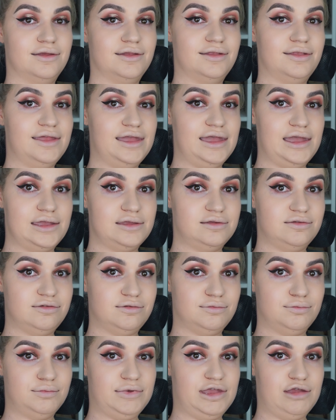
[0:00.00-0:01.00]

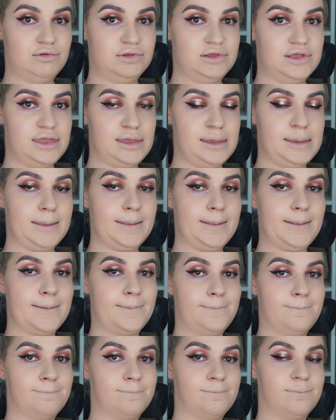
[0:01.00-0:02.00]
Light, apparently.
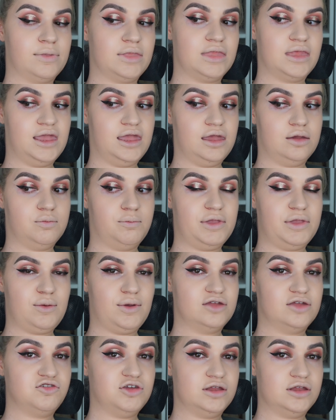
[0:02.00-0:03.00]
Be
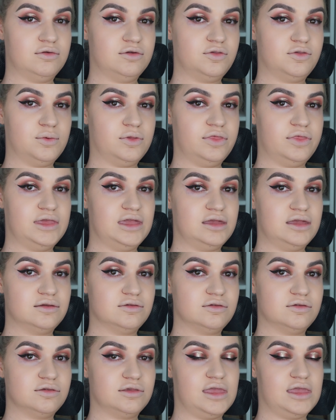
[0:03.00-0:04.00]
quite generous with
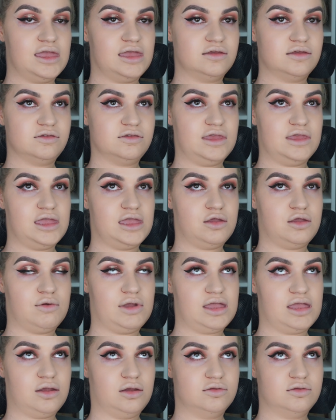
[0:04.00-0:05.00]
this. It's a
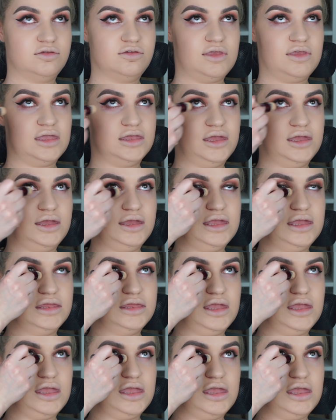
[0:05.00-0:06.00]
great concealer
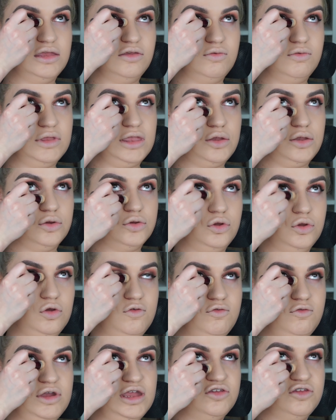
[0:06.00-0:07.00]
in that it is really good
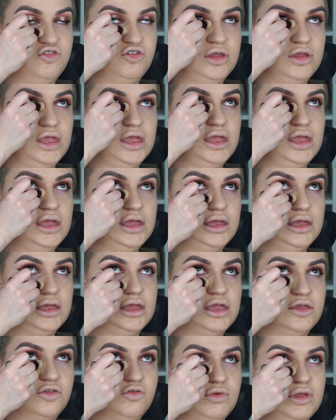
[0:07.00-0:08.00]
coverage.
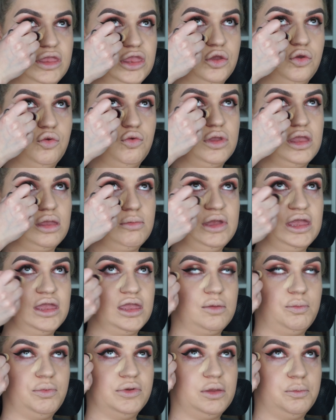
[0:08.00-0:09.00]
It's really
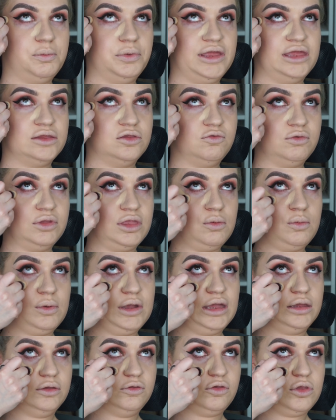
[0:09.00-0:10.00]
creamy, but it blends really
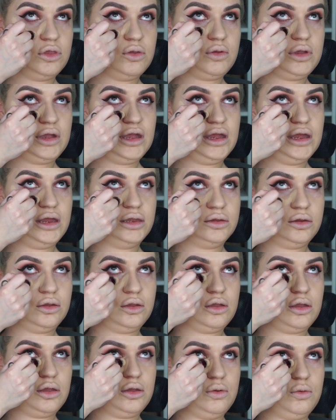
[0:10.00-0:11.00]
well, so you can
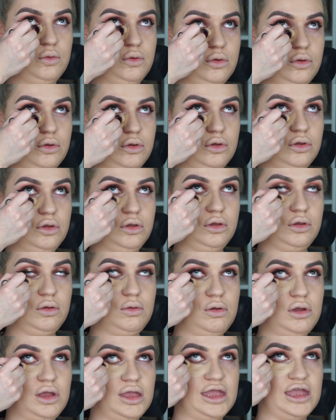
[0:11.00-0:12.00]
go
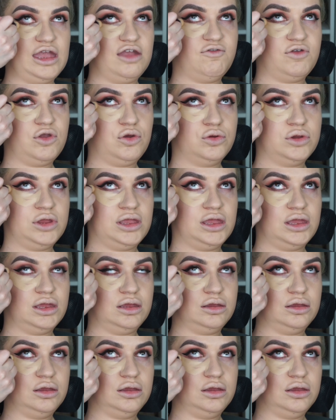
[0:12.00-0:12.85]
quite heavy on it.